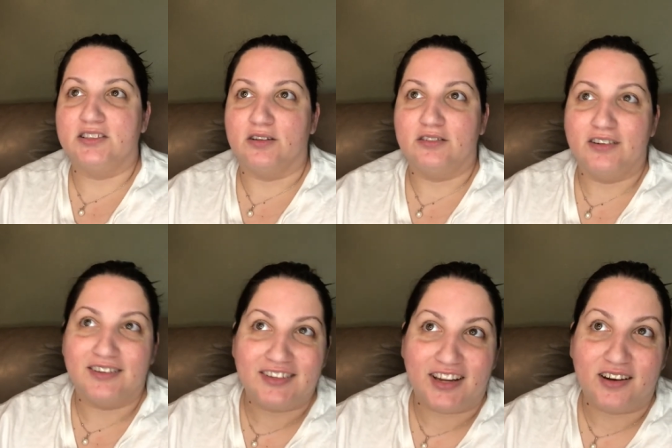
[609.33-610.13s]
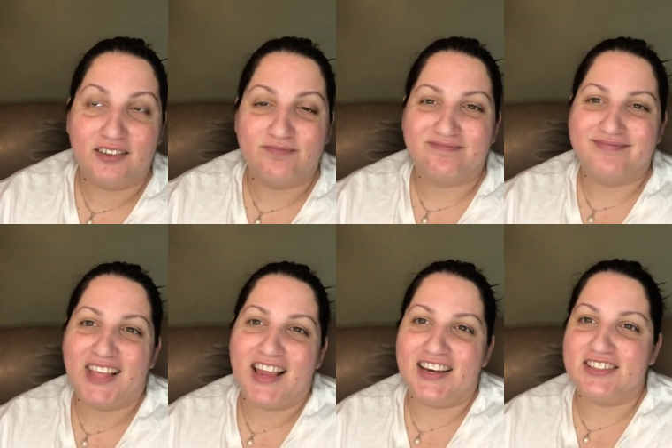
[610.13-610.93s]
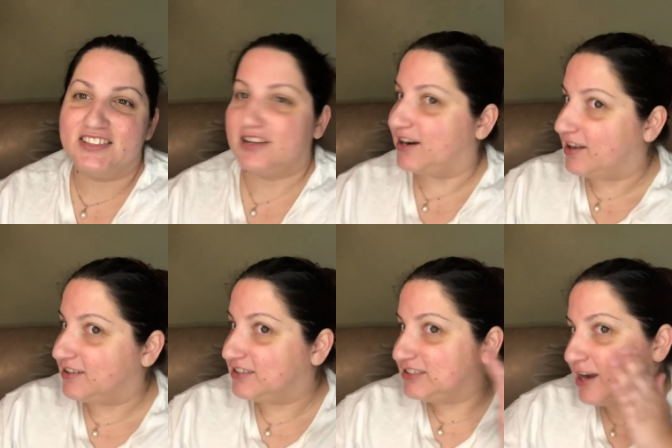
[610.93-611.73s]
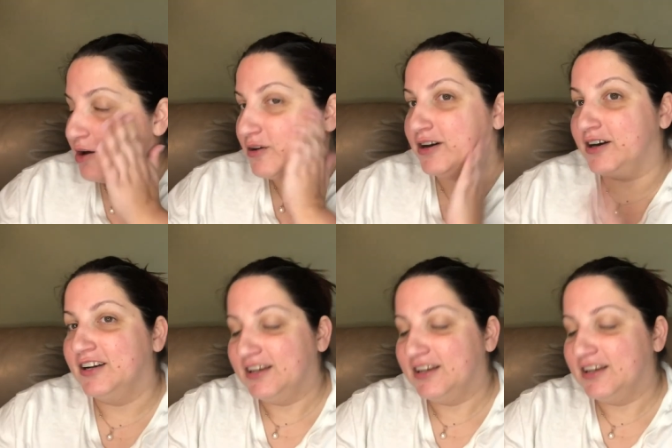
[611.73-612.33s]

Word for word: So yeah, I just got out of the shower,